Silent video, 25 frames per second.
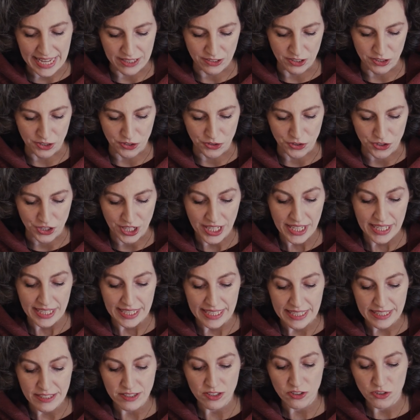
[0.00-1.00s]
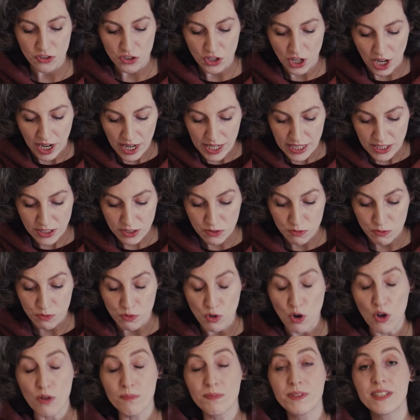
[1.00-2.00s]
energy is charged
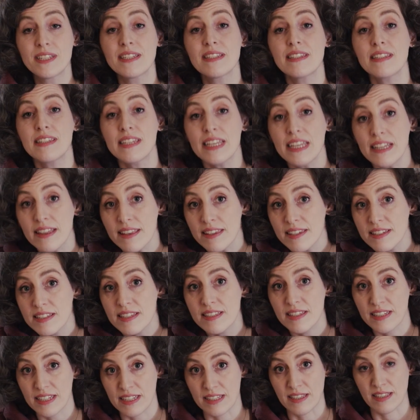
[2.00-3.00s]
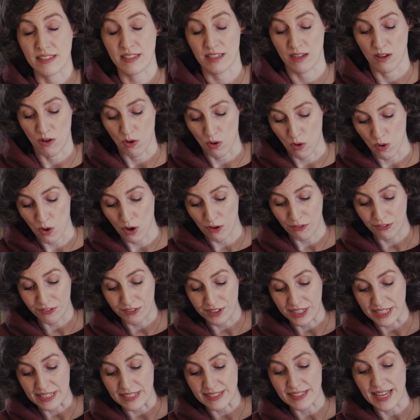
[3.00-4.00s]
from the synthesis
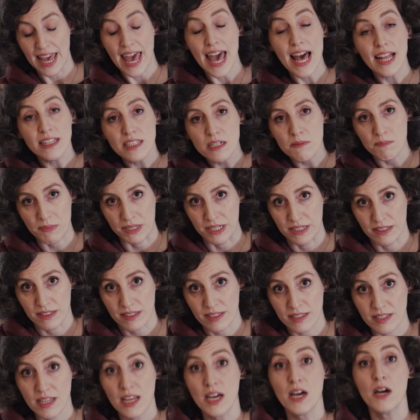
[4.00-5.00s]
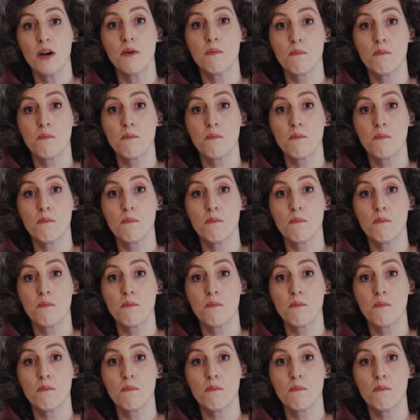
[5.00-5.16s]
of these elements,